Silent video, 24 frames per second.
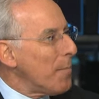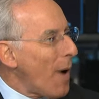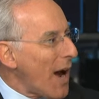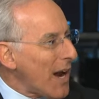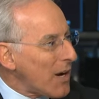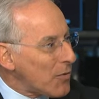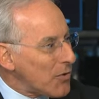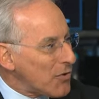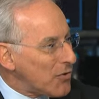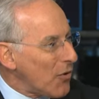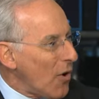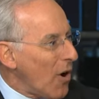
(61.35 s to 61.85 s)

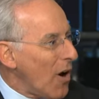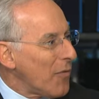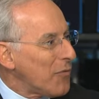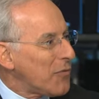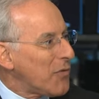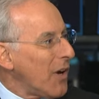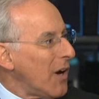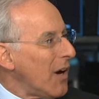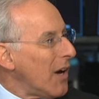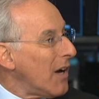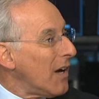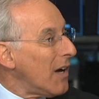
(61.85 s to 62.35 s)
Microsoft,
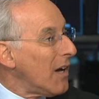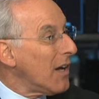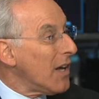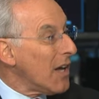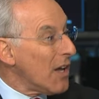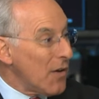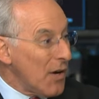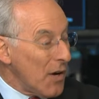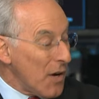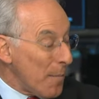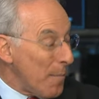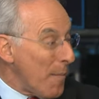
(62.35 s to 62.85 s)
uh,
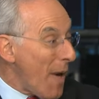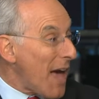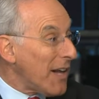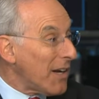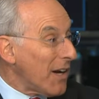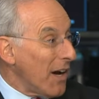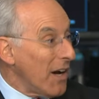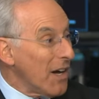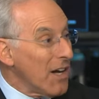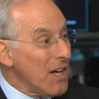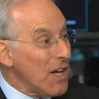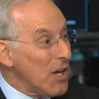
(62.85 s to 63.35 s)

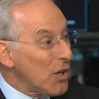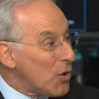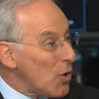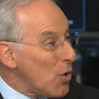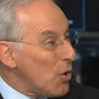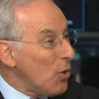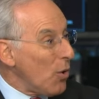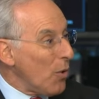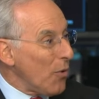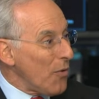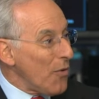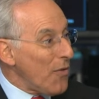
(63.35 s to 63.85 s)
Meta,
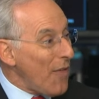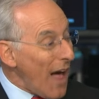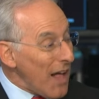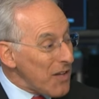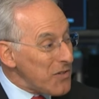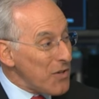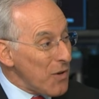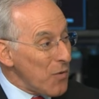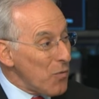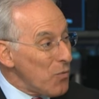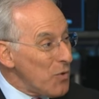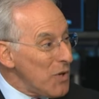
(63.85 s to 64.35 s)
Google,
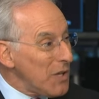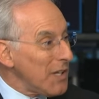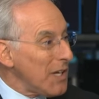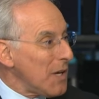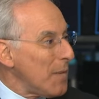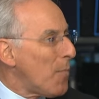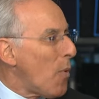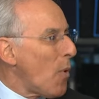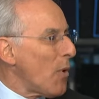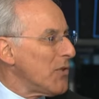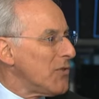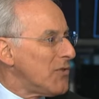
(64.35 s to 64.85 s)
that's a really
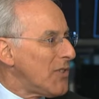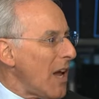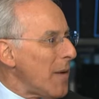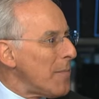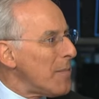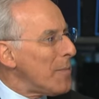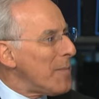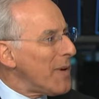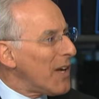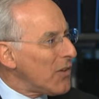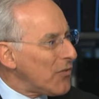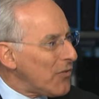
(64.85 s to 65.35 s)
important
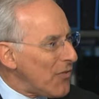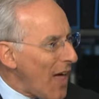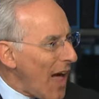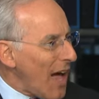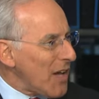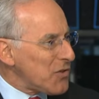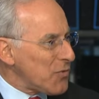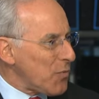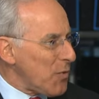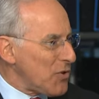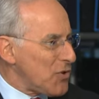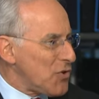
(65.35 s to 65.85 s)
statement because
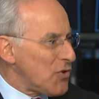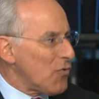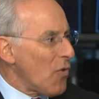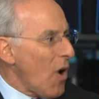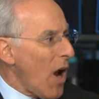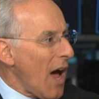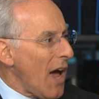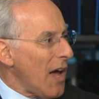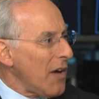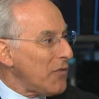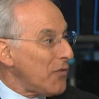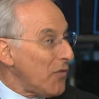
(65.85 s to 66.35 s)
that's what
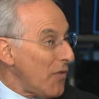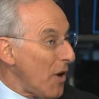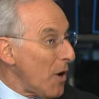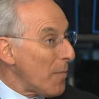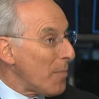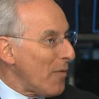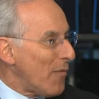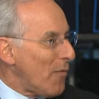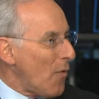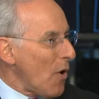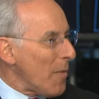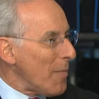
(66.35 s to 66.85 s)
drives their
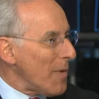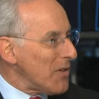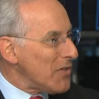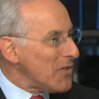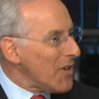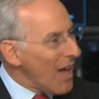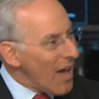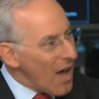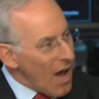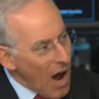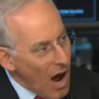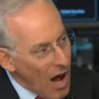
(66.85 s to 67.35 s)
performance.
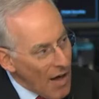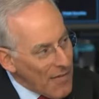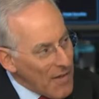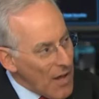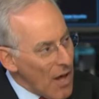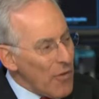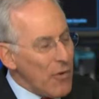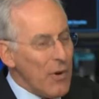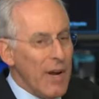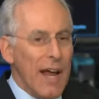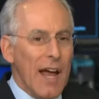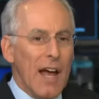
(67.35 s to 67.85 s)
On the
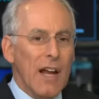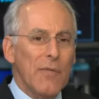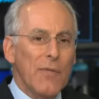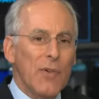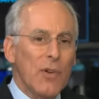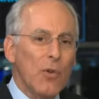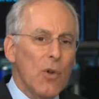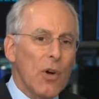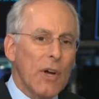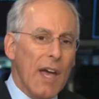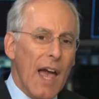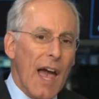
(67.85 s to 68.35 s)
other hand, if you
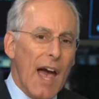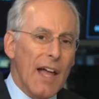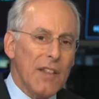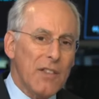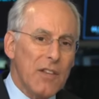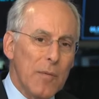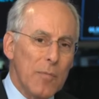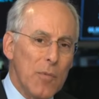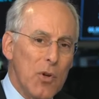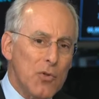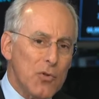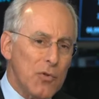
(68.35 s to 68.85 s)
look at
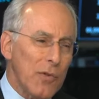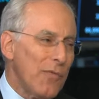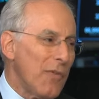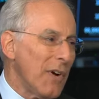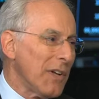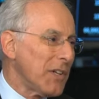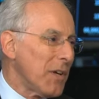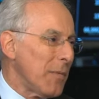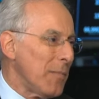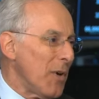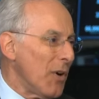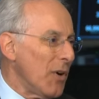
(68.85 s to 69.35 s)
the mutual
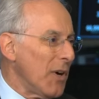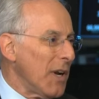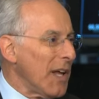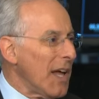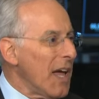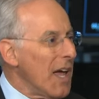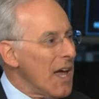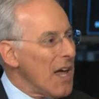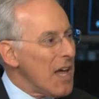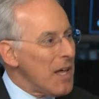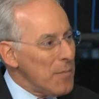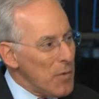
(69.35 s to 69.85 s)
fund community,
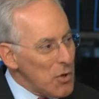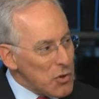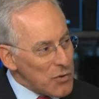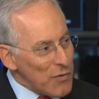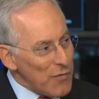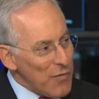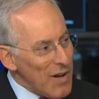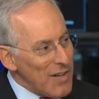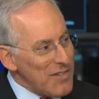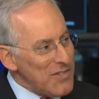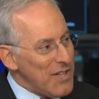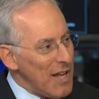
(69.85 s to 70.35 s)
mutual
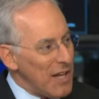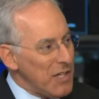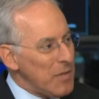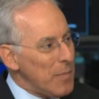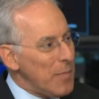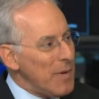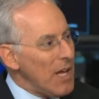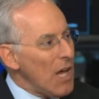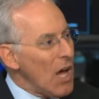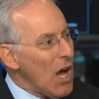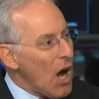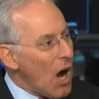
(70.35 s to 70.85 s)
funds tend to
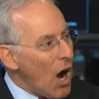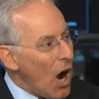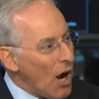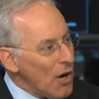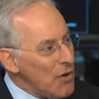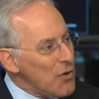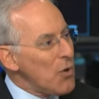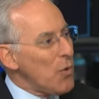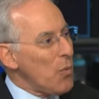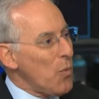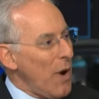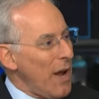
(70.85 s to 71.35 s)
be
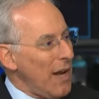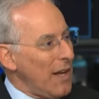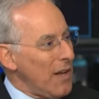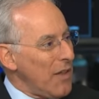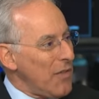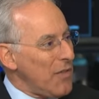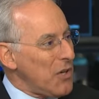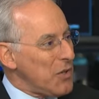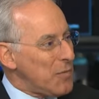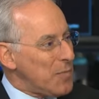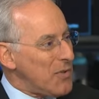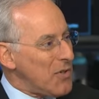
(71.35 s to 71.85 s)
underweight
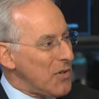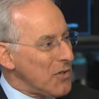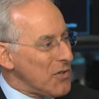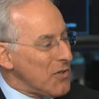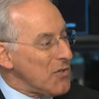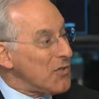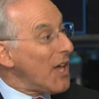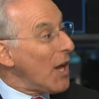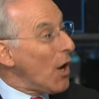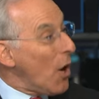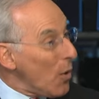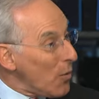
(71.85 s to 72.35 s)
these
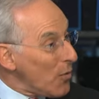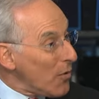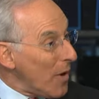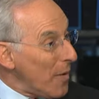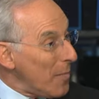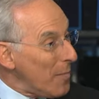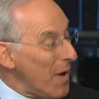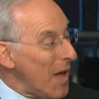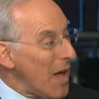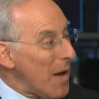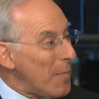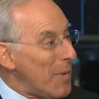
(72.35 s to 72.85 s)
positions. They own
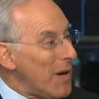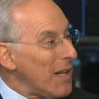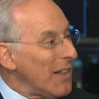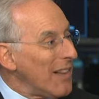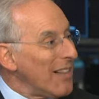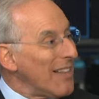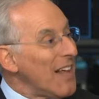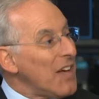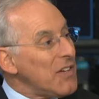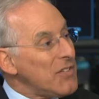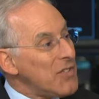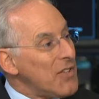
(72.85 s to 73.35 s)
them, but
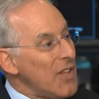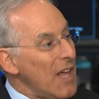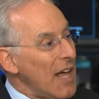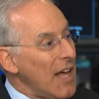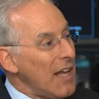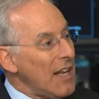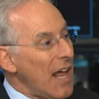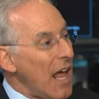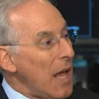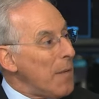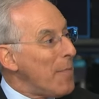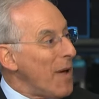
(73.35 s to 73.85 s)
less
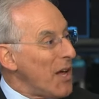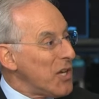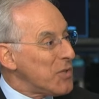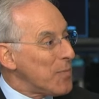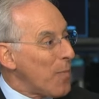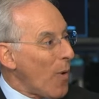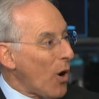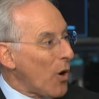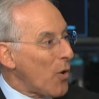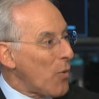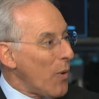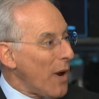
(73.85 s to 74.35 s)
than a
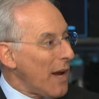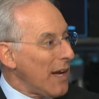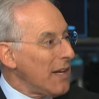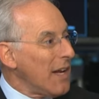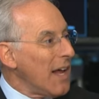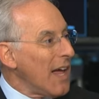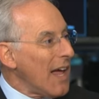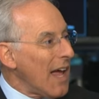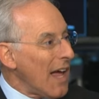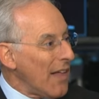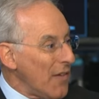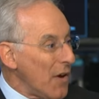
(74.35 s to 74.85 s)
benchmark weight,
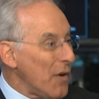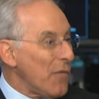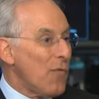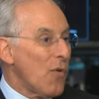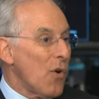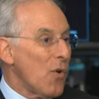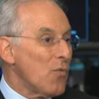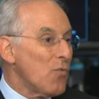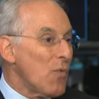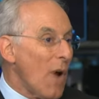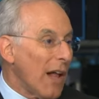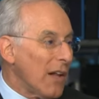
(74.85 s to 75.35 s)
and
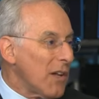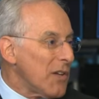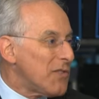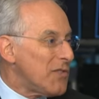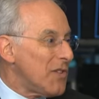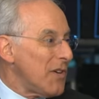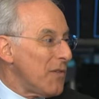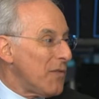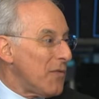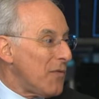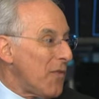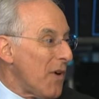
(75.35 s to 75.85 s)
therefore
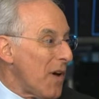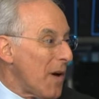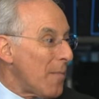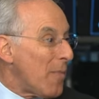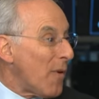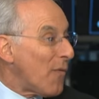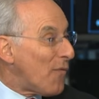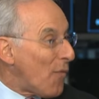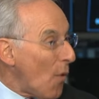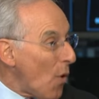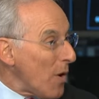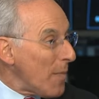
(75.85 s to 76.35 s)
relative
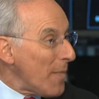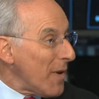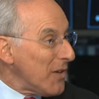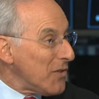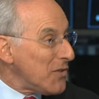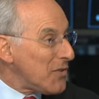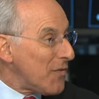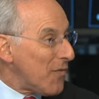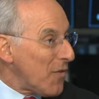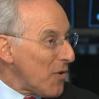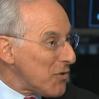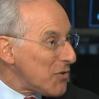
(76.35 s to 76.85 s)

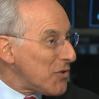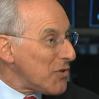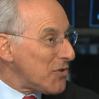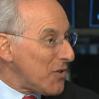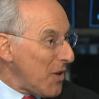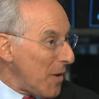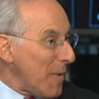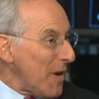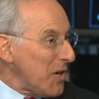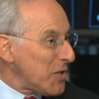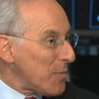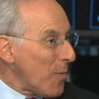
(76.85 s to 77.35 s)
performance versus
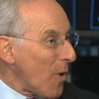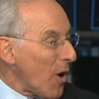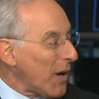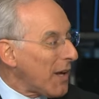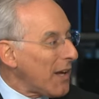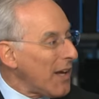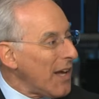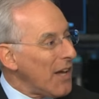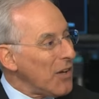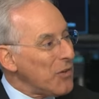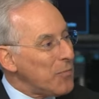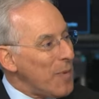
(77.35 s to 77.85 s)
their benchmark
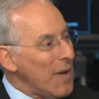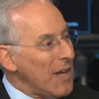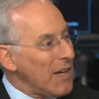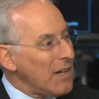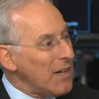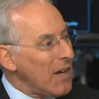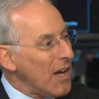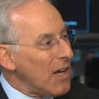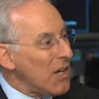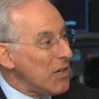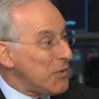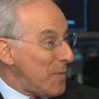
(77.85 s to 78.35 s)
has
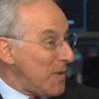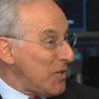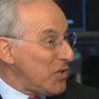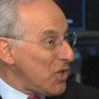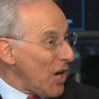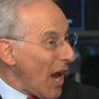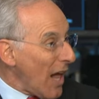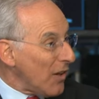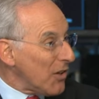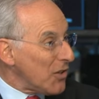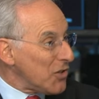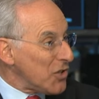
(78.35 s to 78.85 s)
been, uh, has been
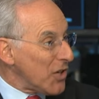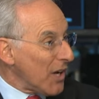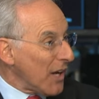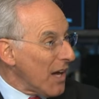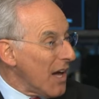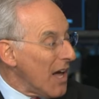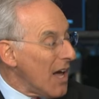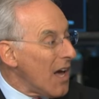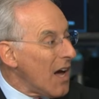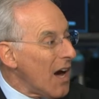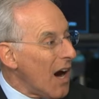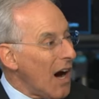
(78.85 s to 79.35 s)
challenging.
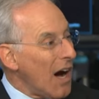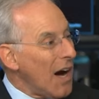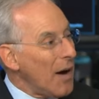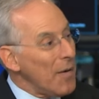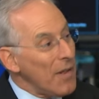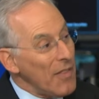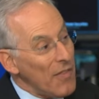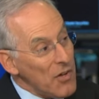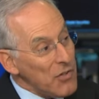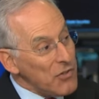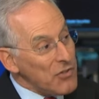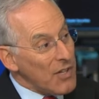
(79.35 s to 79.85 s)
Uh,
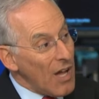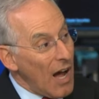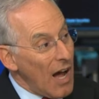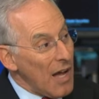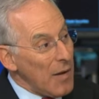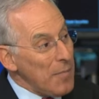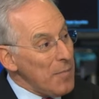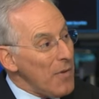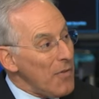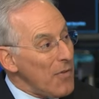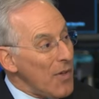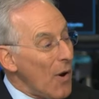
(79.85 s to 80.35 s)
this
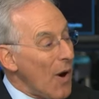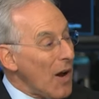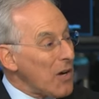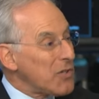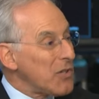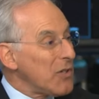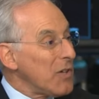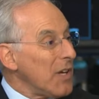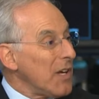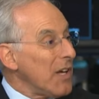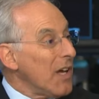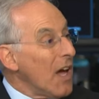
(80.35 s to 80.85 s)
time, they're
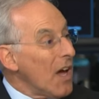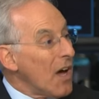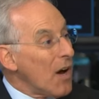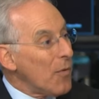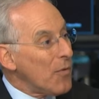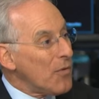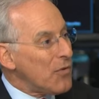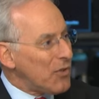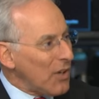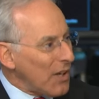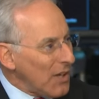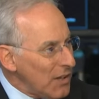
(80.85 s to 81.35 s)
actually
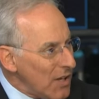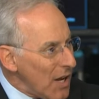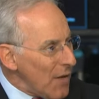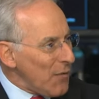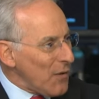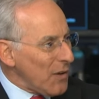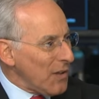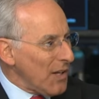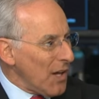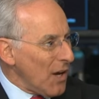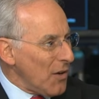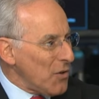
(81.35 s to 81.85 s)

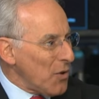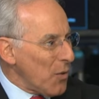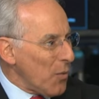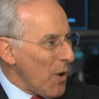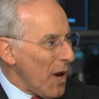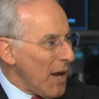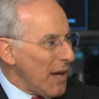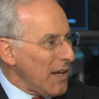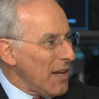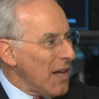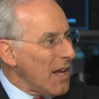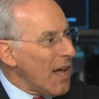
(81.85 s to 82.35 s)
significantly
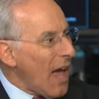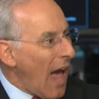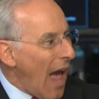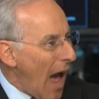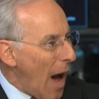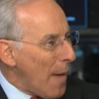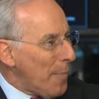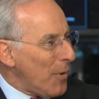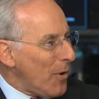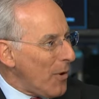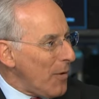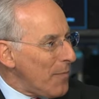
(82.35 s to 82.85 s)
underweight
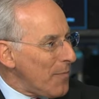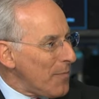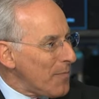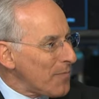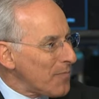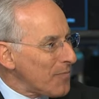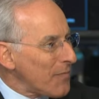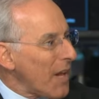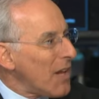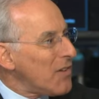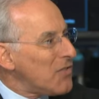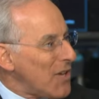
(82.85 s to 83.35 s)
Apple,
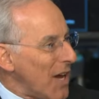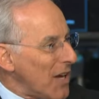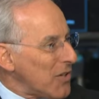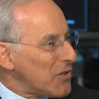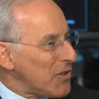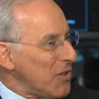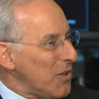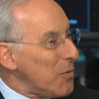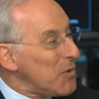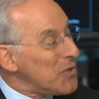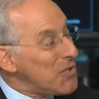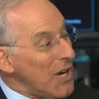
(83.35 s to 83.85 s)

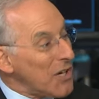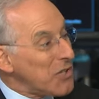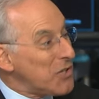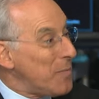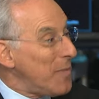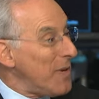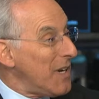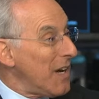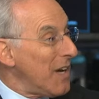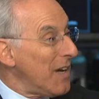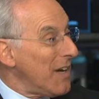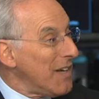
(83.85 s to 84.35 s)
Tesla, which actually
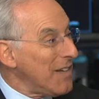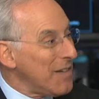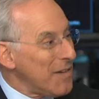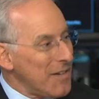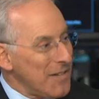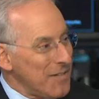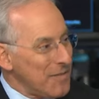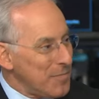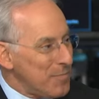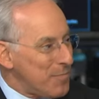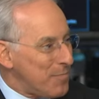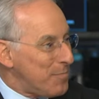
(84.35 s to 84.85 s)
been a
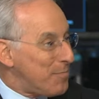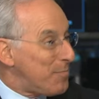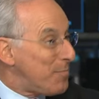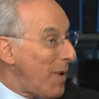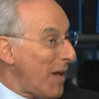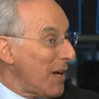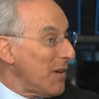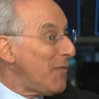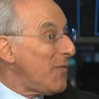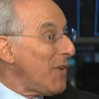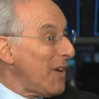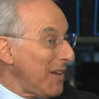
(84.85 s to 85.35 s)

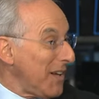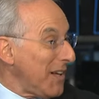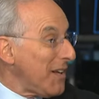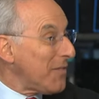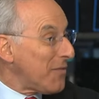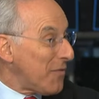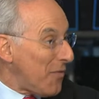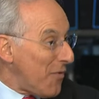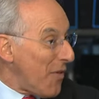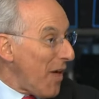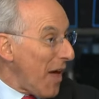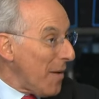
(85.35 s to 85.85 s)
benefiting
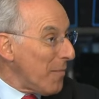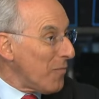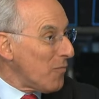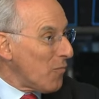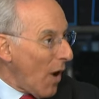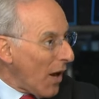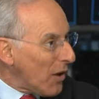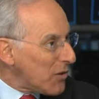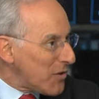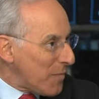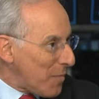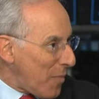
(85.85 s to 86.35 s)
them relative.